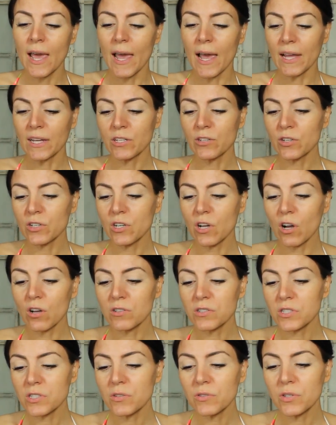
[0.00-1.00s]
And you can
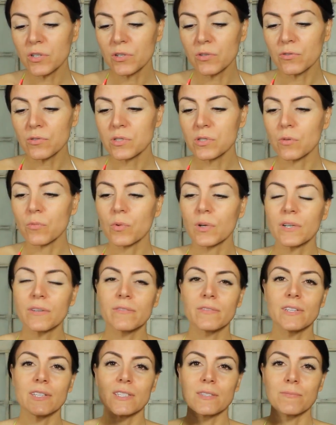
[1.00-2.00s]
also use one
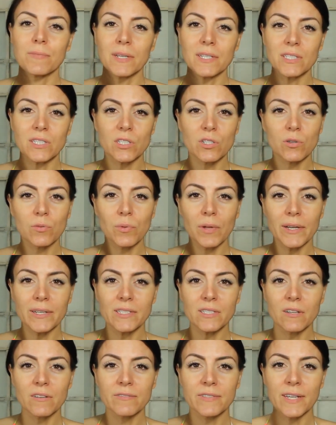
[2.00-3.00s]
of these mitts to apply
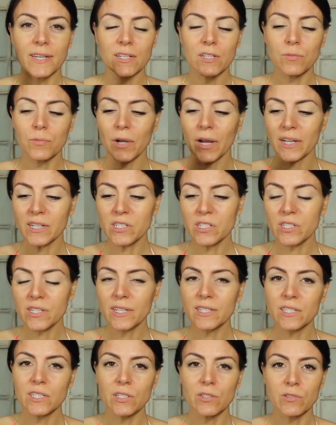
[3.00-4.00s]
self-tanner, but I just
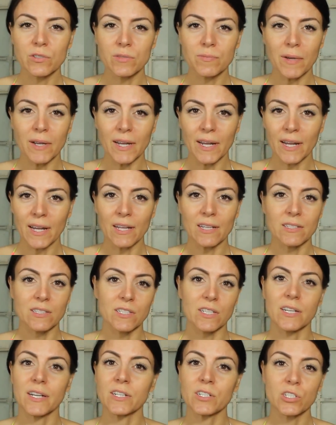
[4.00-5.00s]
like to use my
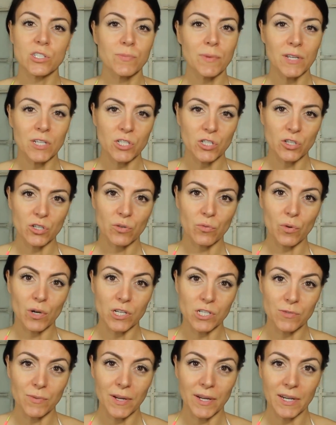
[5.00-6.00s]
hands, and I just make sure to
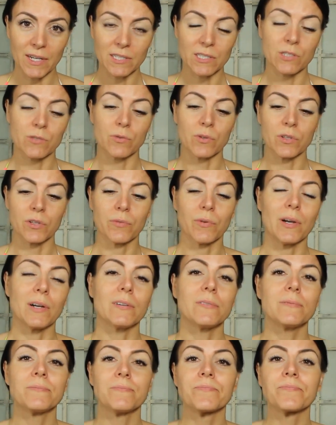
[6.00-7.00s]
wash my hands really
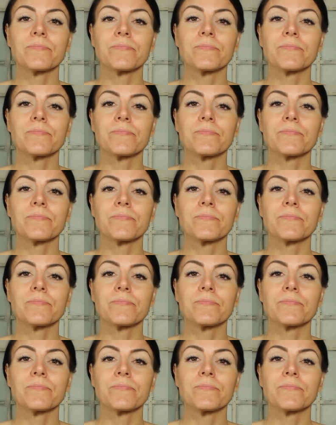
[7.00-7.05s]
well.